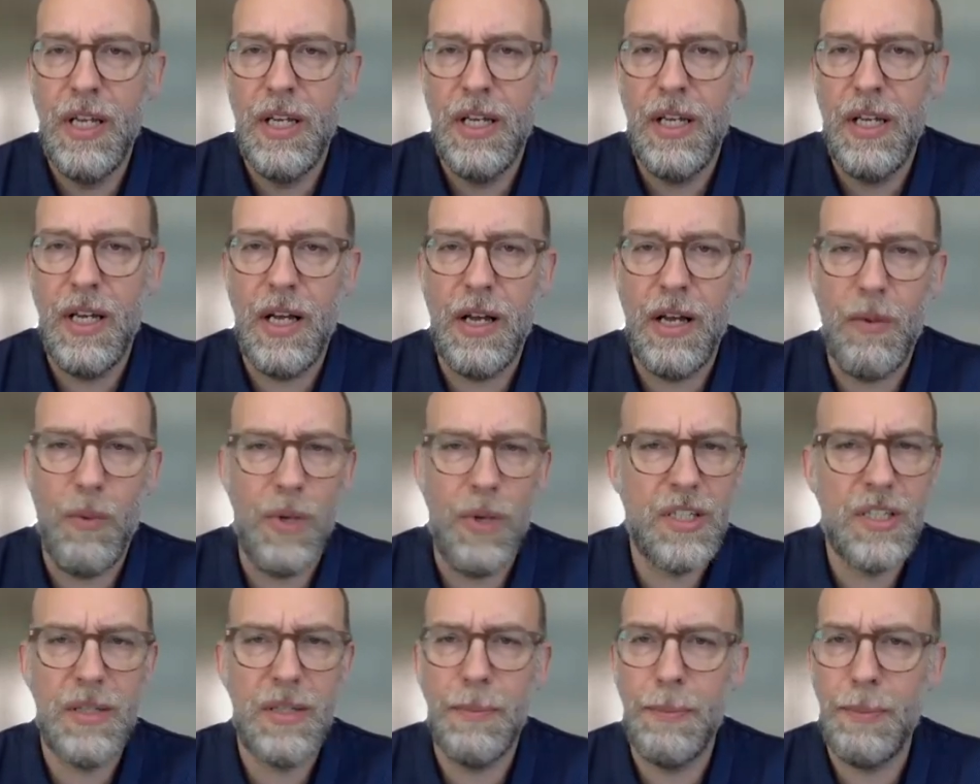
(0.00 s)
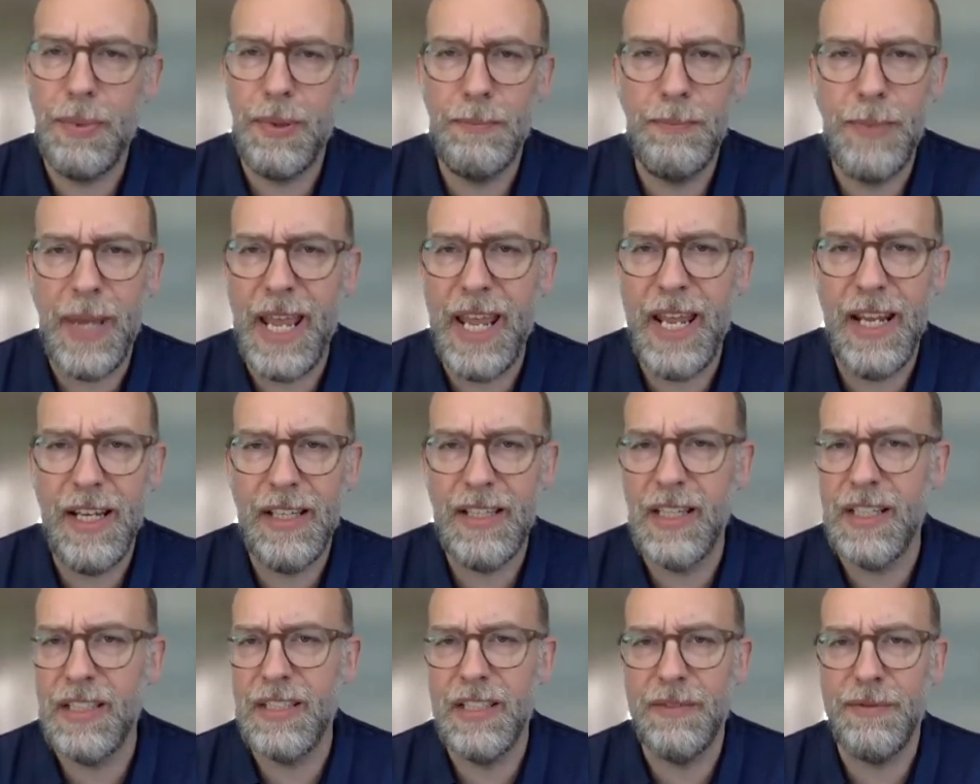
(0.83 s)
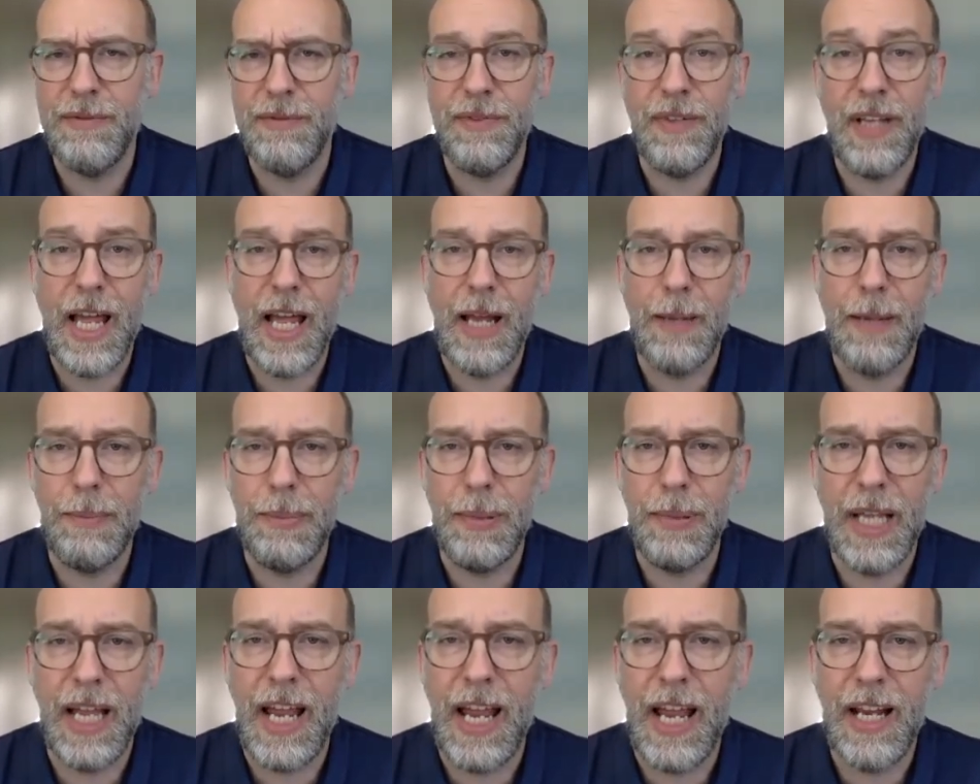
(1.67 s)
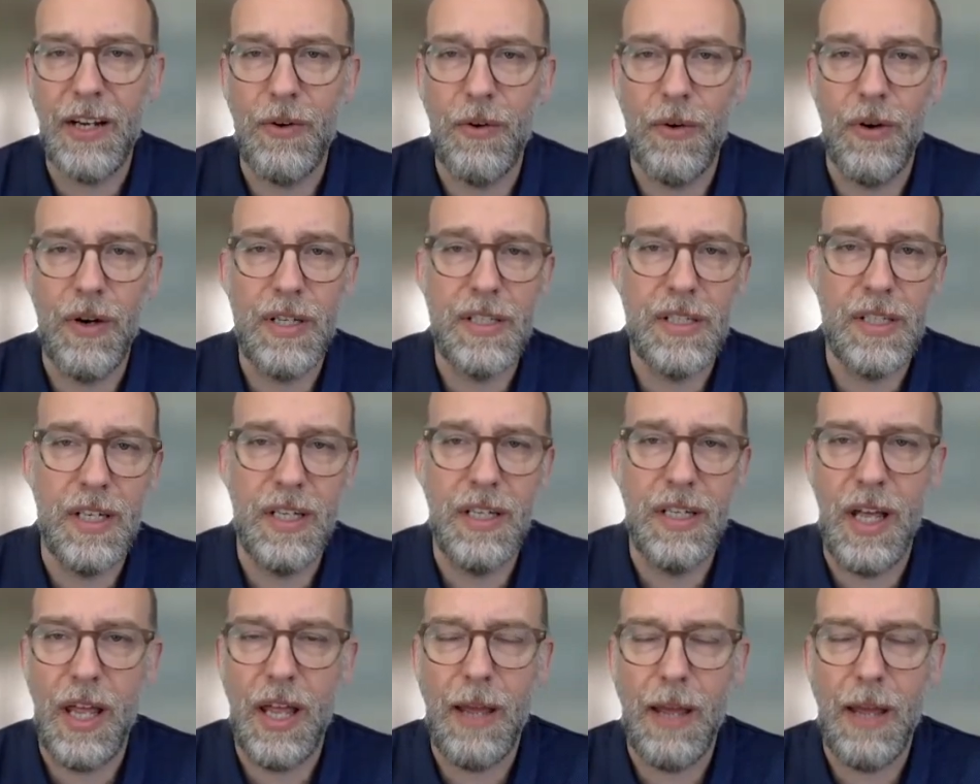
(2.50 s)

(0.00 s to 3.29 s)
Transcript: What's the paint? Is it flat black or is it enough?